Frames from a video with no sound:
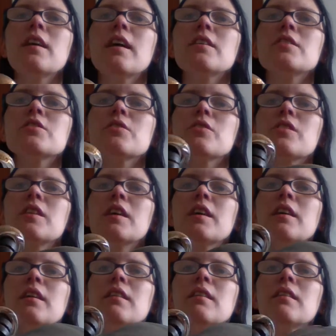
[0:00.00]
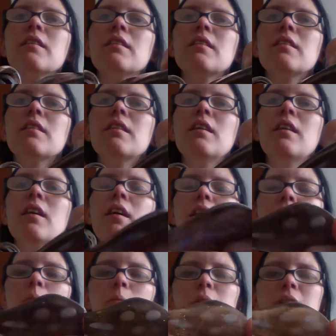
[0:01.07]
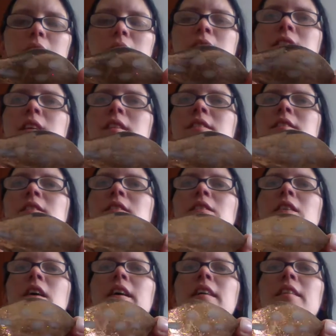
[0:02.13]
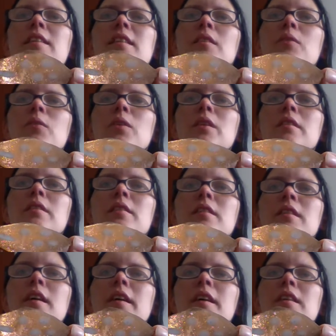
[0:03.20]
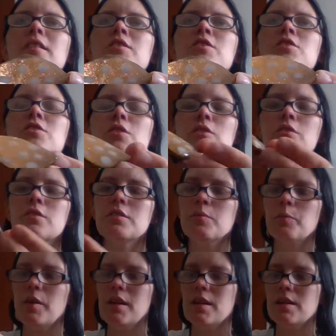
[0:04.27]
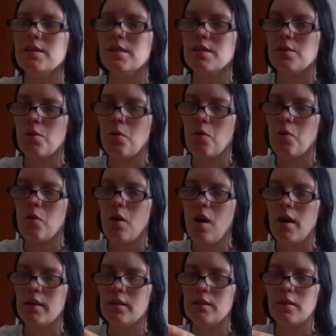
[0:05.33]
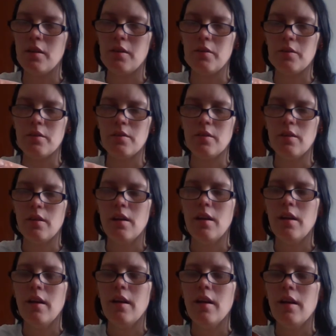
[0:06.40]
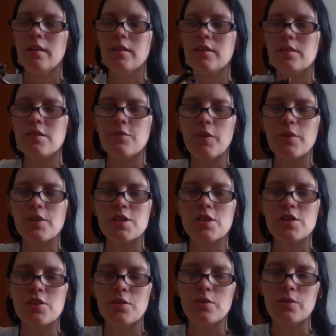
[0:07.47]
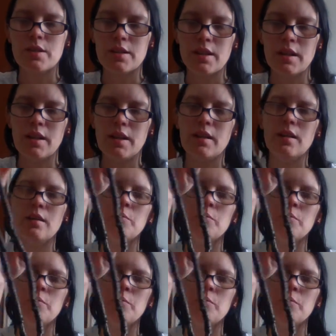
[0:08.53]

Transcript: the actual thing. But it does look like someone's like student piece or I don't know. Looks very student-y,